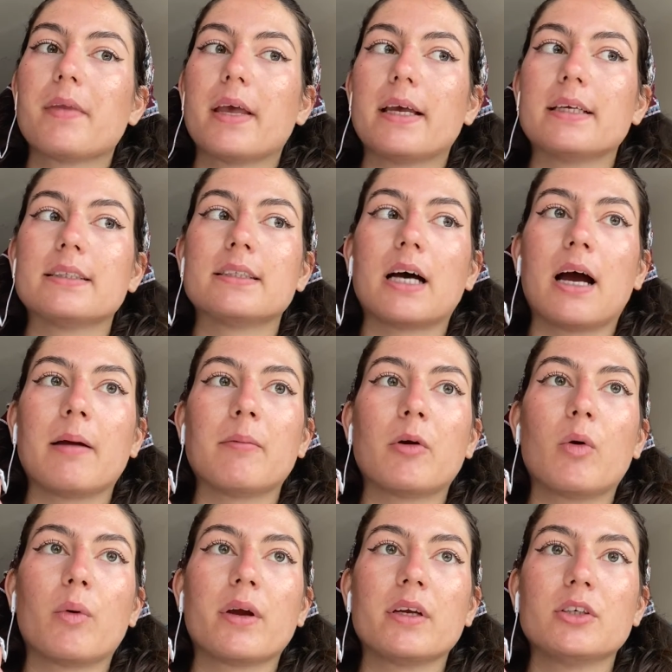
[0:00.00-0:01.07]
is I'm
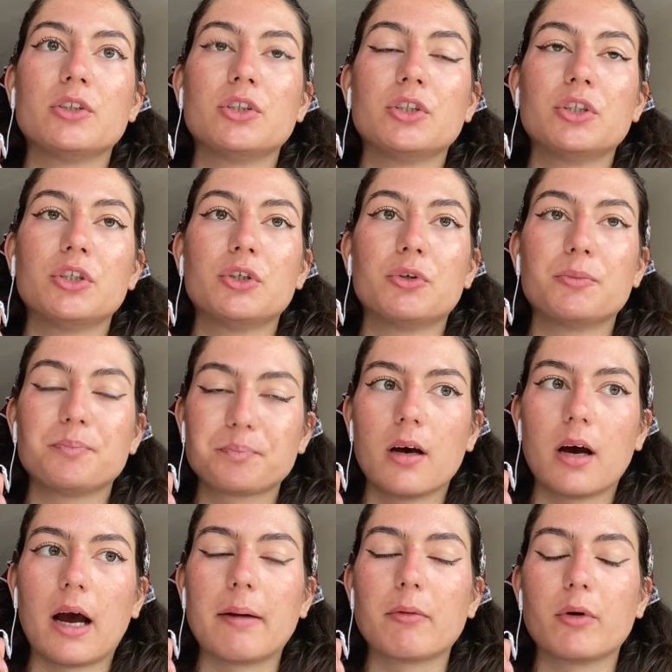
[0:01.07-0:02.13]
going
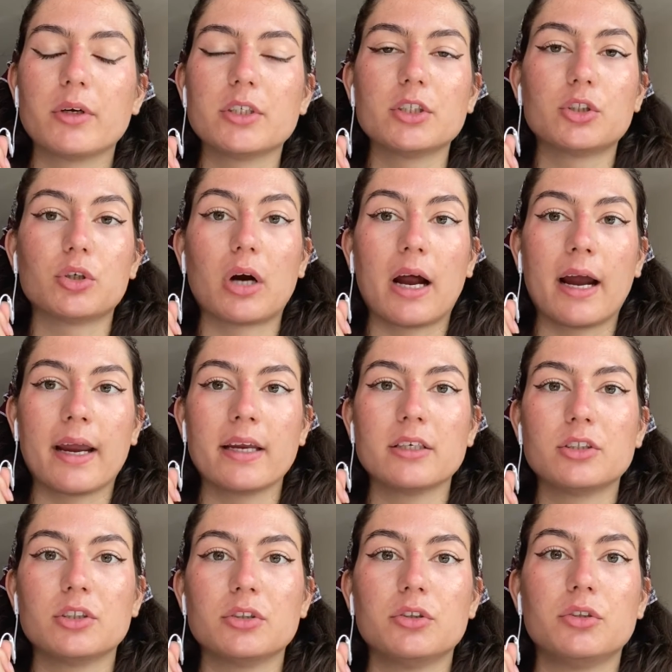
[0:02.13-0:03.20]
to try
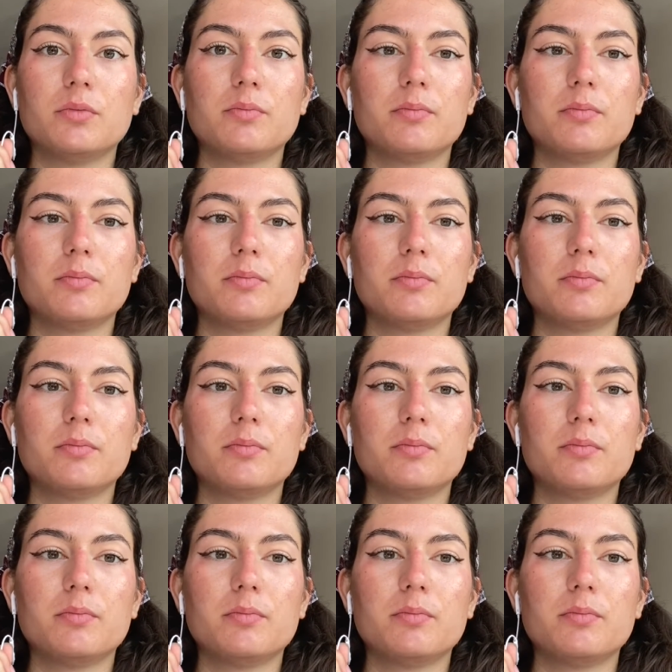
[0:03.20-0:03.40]
to